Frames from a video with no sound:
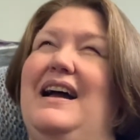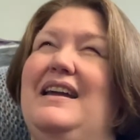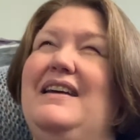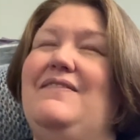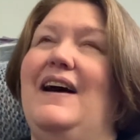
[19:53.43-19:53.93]

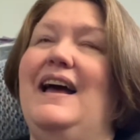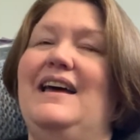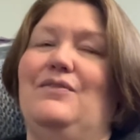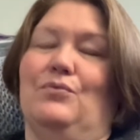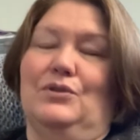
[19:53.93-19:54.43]
if I had
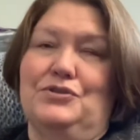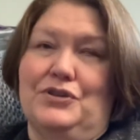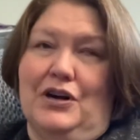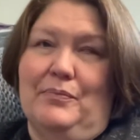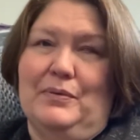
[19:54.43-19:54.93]
a real
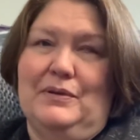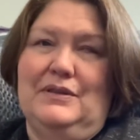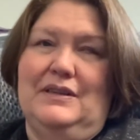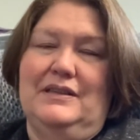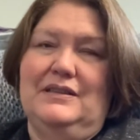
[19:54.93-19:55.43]
sharp
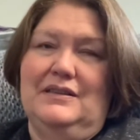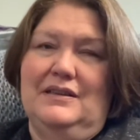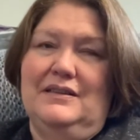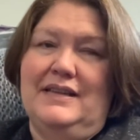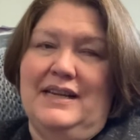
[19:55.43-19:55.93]

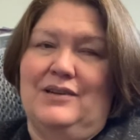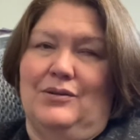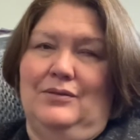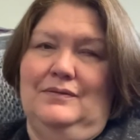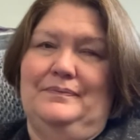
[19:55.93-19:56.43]

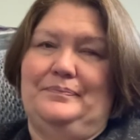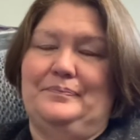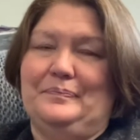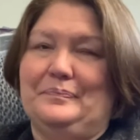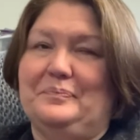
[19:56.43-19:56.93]
needle
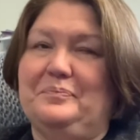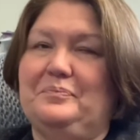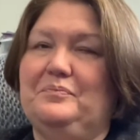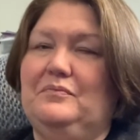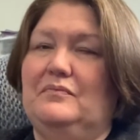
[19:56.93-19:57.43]

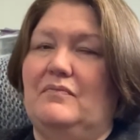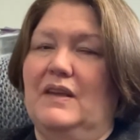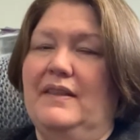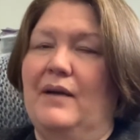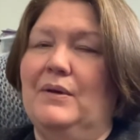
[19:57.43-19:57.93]

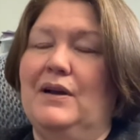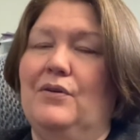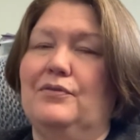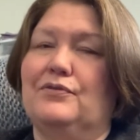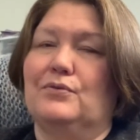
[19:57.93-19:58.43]
that would go
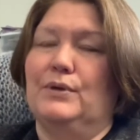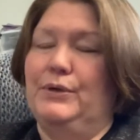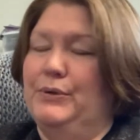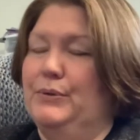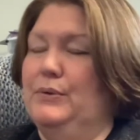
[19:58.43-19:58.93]

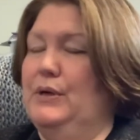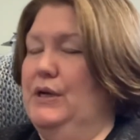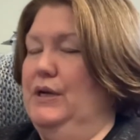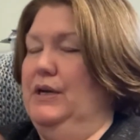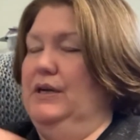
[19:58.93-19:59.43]
through
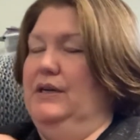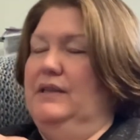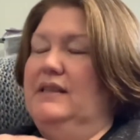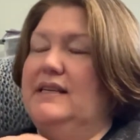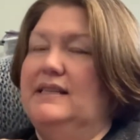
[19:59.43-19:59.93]

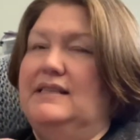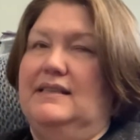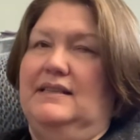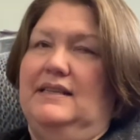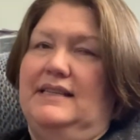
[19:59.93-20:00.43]
this
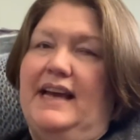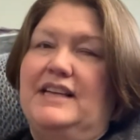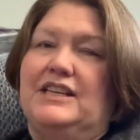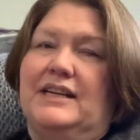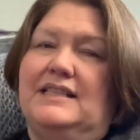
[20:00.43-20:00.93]

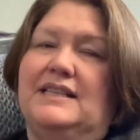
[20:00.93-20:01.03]
edging, because it's